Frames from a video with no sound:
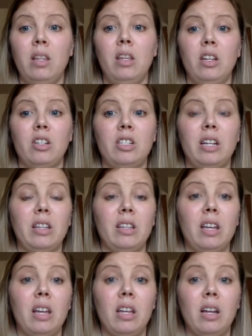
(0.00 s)
They understand
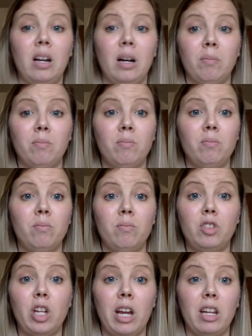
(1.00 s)
that
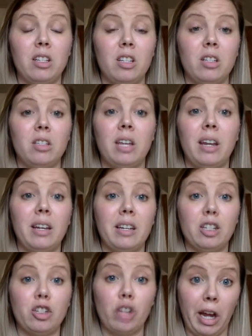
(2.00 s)
setting
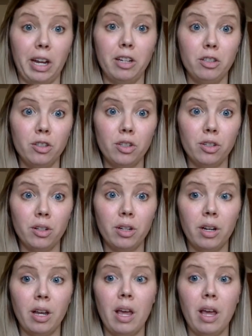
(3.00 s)
can change,